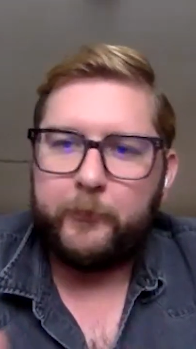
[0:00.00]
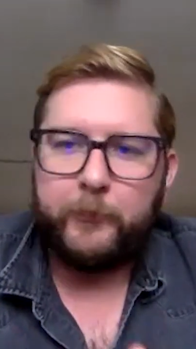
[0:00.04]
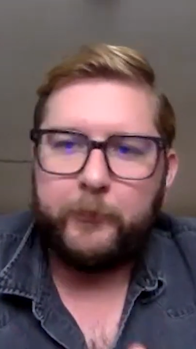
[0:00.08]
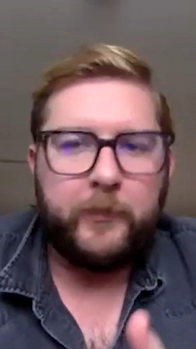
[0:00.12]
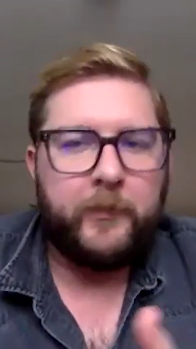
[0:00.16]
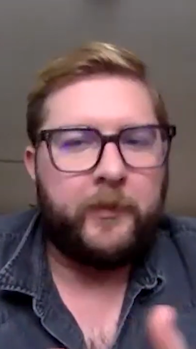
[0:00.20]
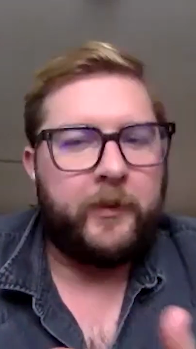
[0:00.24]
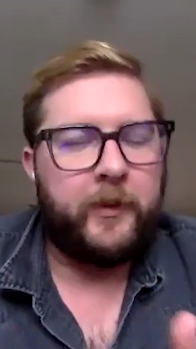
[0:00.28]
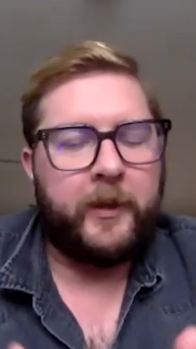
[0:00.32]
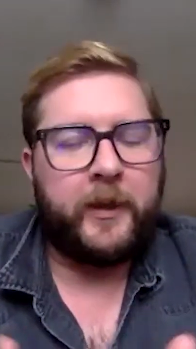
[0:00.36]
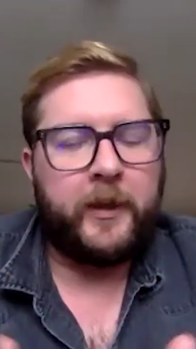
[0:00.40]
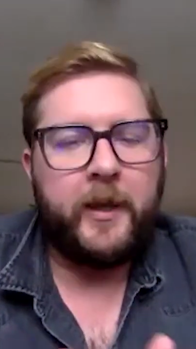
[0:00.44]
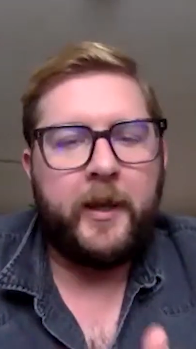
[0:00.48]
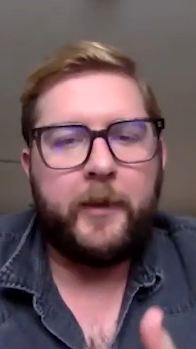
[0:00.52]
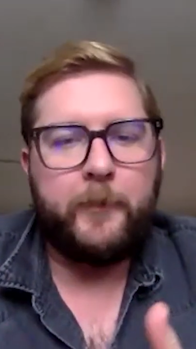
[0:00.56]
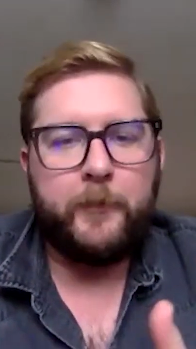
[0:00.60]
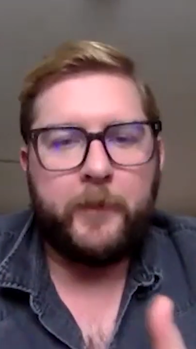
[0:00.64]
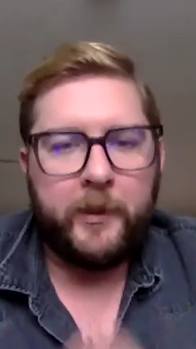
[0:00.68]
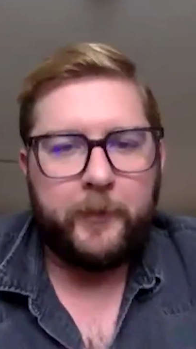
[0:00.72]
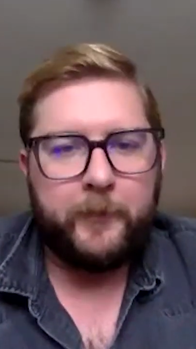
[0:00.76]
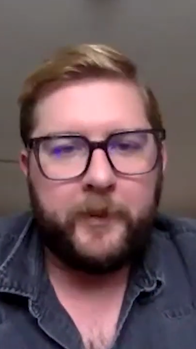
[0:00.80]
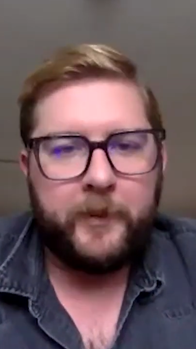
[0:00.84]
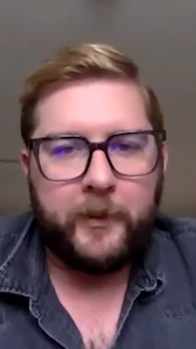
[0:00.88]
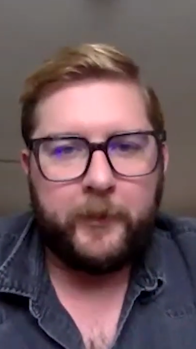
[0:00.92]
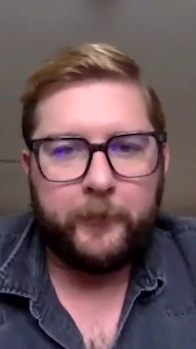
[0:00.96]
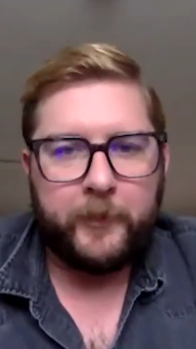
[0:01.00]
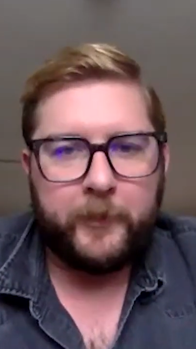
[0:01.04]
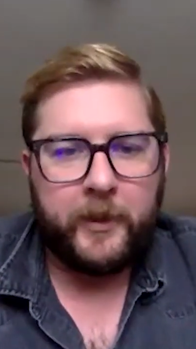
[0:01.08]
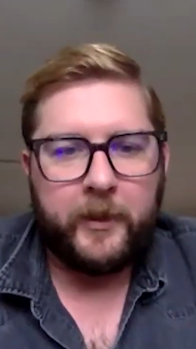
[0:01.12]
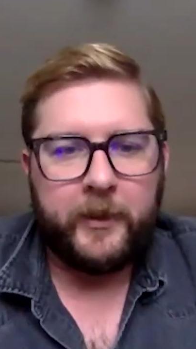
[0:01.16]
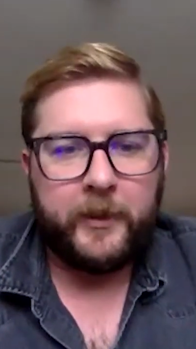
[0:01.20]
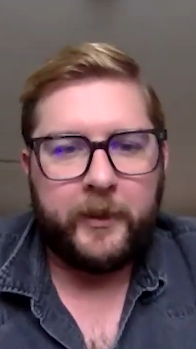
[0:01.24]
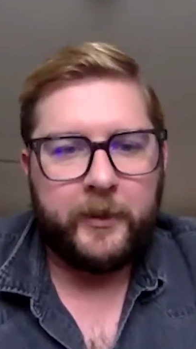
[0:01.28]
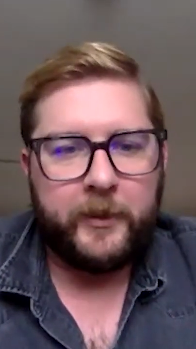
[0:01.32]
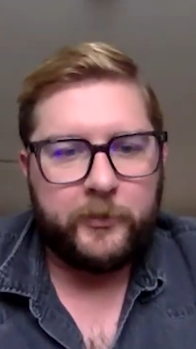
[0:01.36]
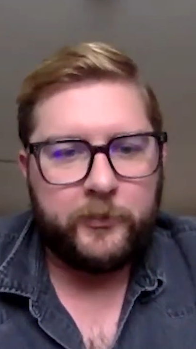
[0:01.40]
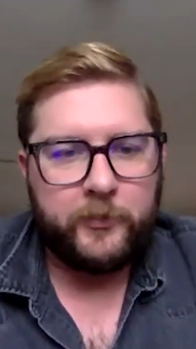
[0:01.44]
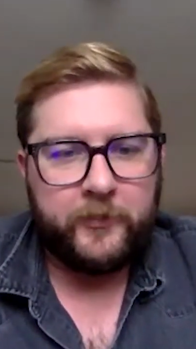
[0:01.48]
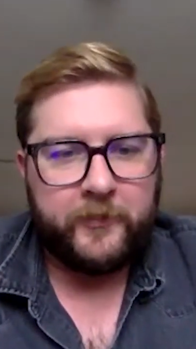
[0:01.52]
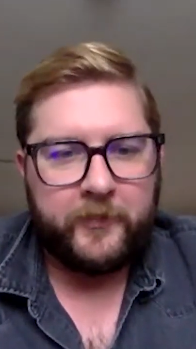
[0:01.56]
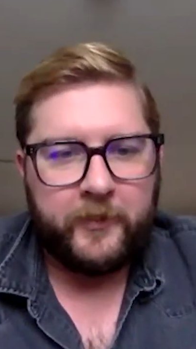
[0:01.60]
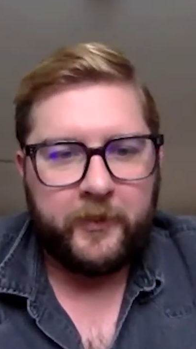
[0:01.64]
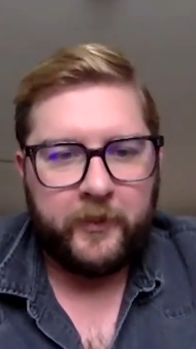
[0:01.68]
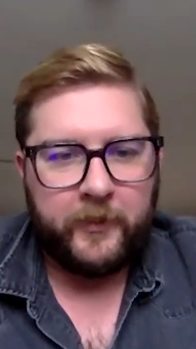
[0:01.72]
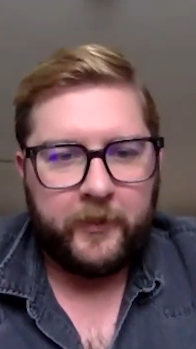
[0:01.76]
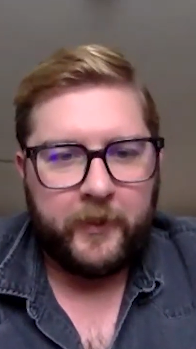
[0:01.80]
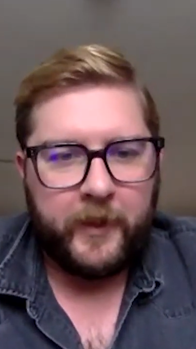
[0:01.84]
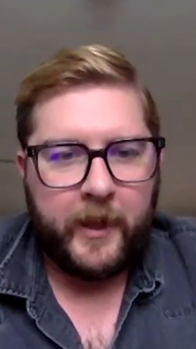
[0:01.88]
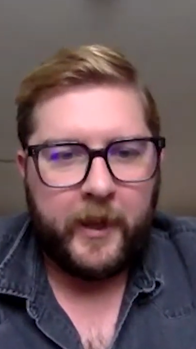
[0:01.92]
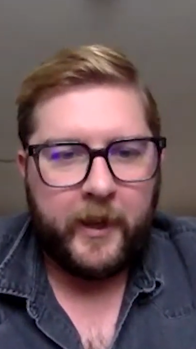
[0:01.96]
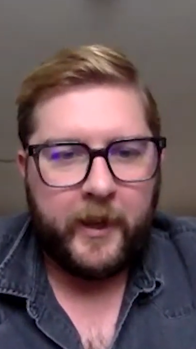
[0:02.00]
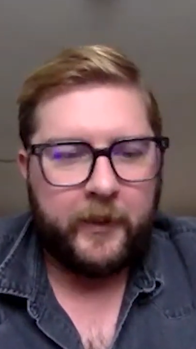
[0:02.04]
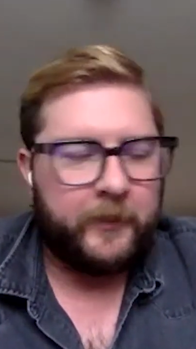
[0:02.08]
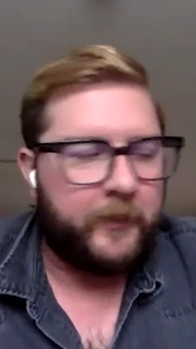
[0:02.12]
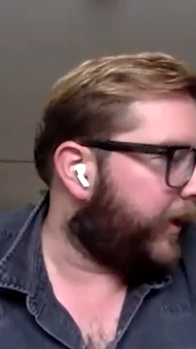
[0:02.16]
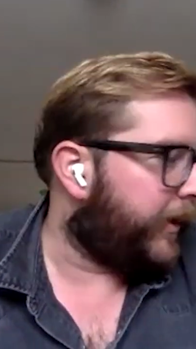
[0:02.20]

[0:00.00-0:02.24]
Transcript: and be like, hey, maybe I'm kind of interested in that.